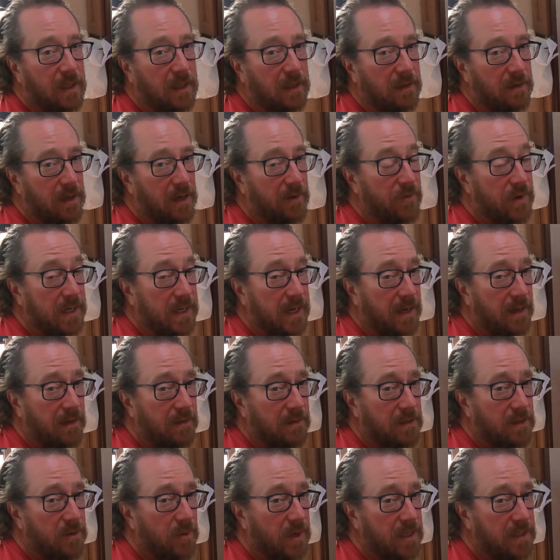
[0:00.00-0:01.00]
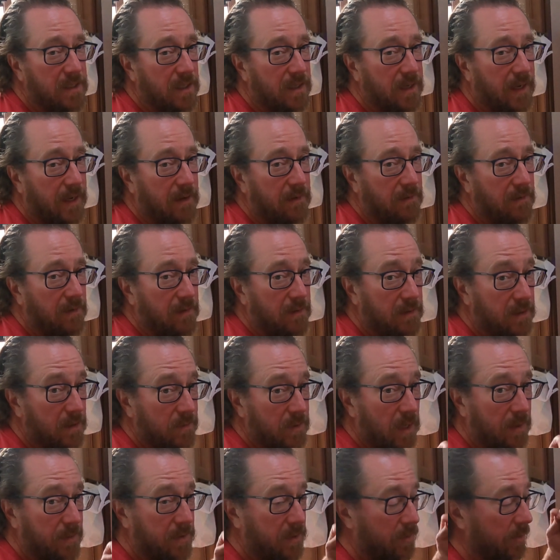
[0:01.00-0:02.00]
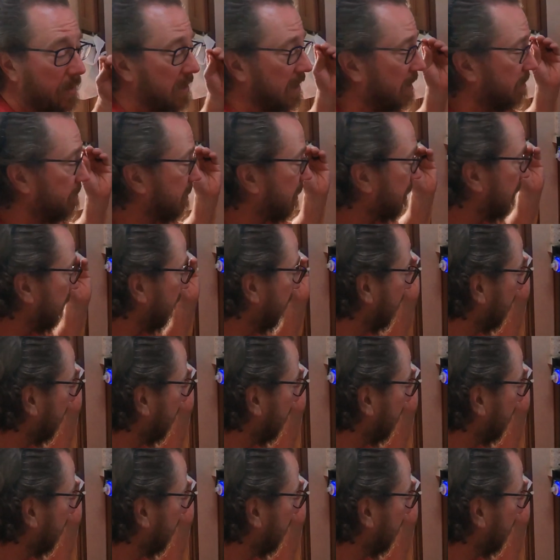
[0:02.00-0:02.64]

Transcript: every day, twice a day, sometimes 3 times a